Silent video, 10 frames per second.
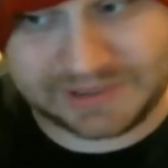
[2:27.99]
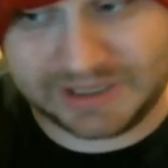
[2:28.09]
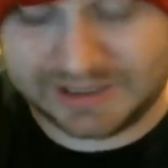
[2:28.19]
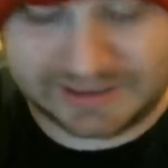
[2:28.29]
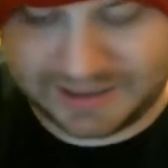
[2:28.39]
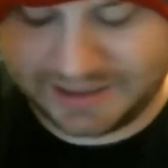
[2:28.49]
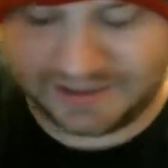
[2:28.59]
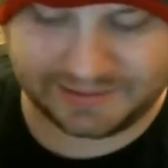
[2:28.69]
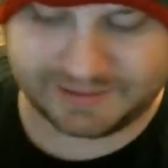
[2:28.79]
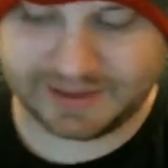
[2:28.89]
It
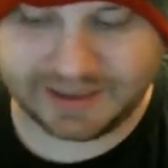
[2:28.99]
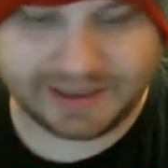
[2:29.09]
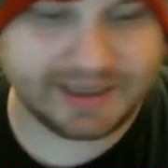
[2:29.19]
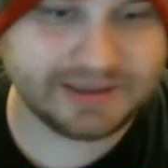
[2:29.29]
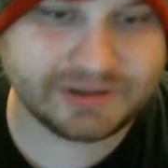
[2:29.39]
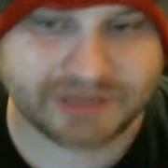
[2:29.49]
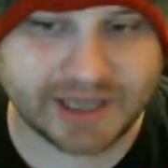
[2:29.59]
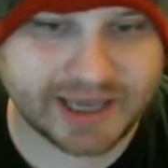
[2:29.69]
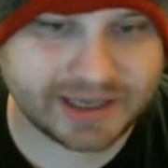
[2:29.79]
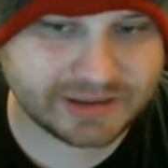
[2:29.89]
looked
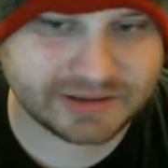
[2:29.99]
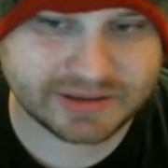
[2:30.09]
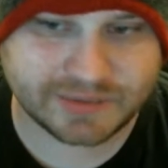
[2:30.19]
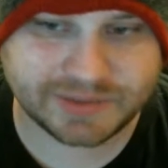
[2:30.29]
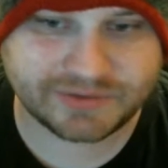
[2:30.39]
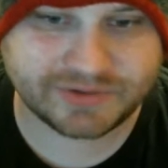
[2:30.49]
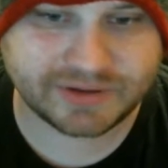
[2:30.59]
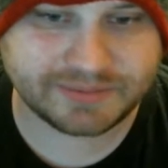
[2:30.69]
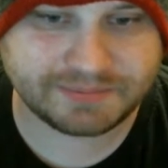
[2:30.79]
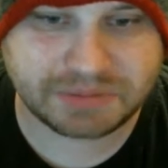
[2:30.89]
like something
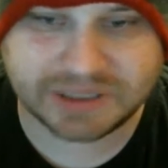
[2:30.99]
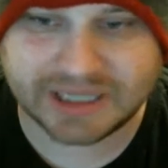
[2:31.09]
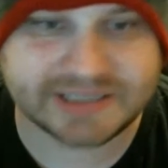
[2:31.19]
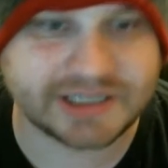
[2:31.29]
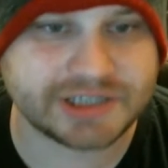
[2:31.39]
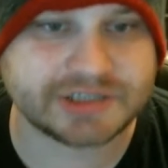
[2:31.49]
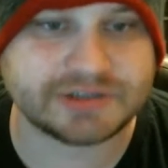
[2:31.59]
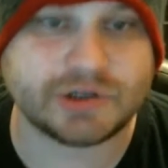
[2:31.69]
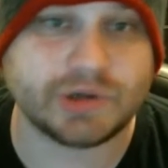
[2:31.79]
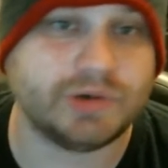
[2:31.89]
from PlayStation
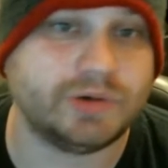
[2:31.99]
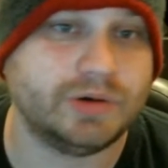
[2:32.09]
2